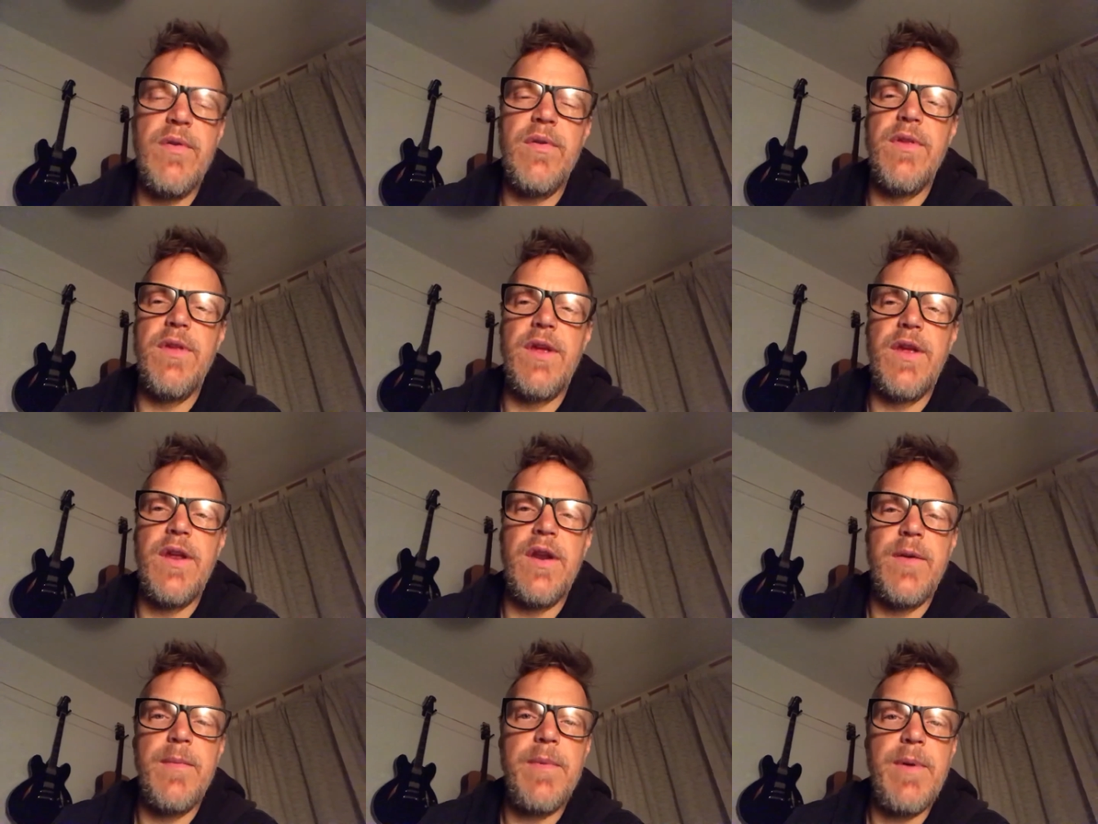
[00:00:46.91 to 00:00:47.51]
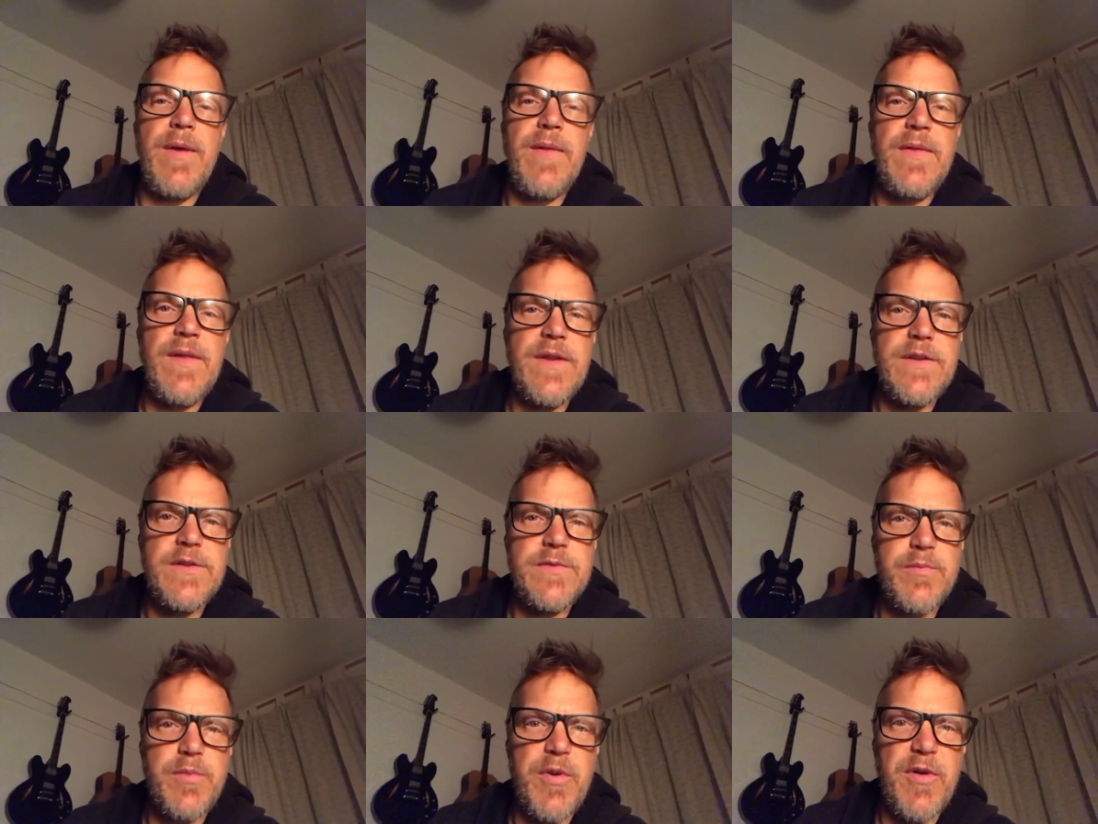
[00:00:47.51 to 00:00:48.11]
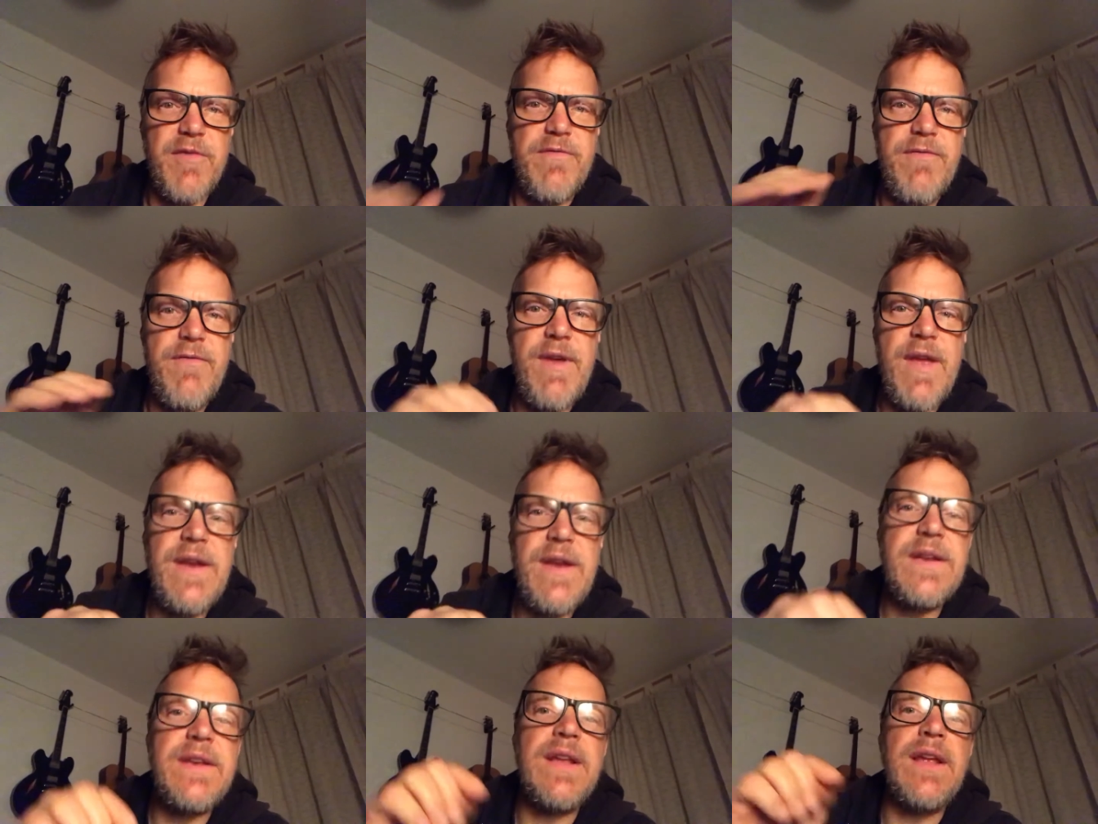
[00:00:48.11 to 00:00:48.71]
thinking about that's
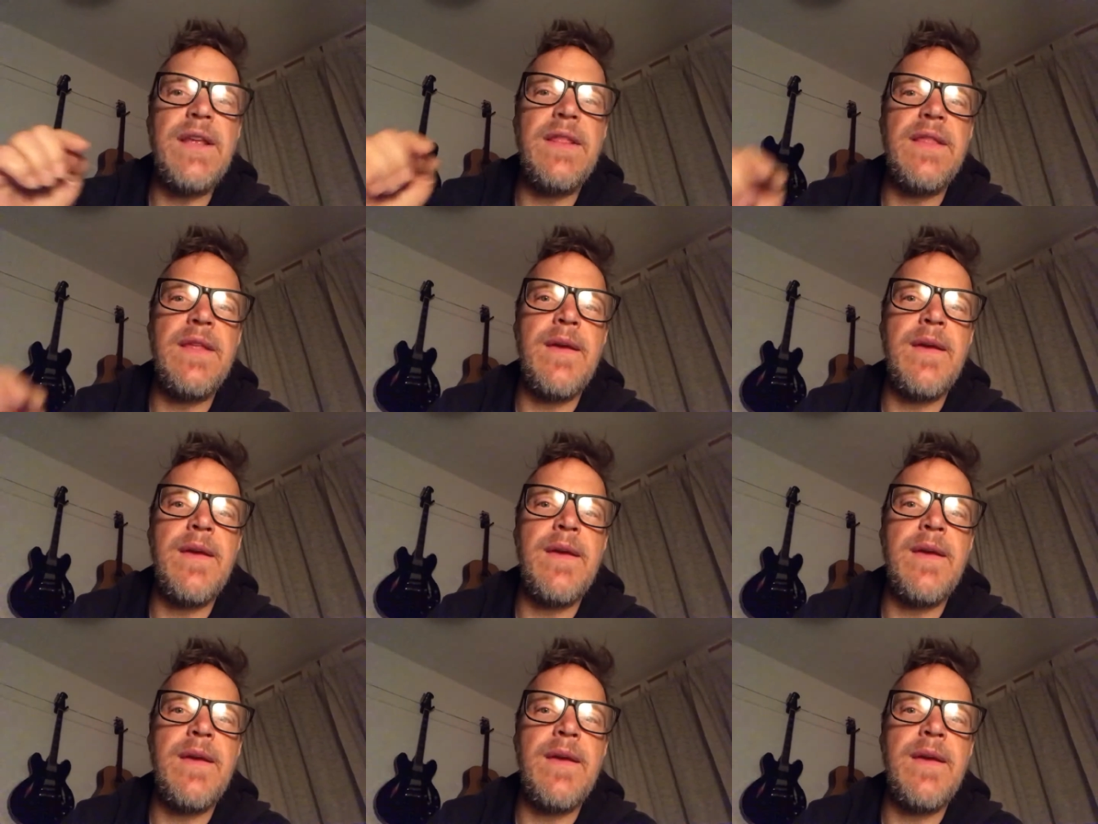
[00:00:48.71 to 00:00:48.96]
preventing